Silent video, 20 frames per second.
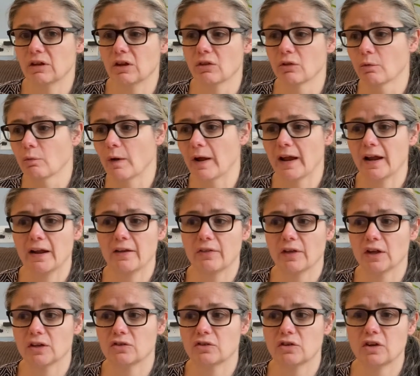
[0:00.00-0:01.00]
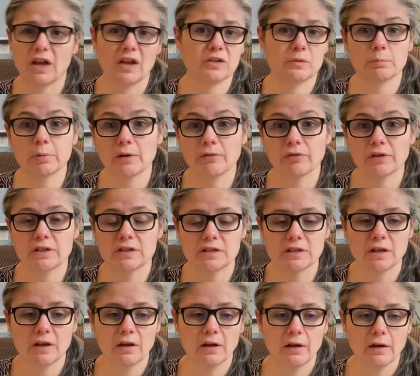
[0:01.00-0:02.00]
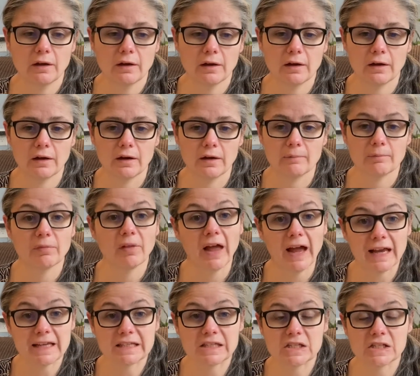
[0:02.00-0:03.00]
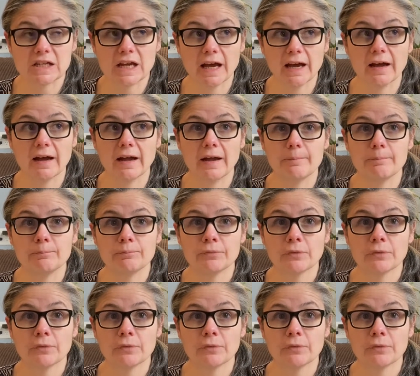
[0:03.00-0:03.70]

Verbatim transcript: either way that she has a preference um, last time.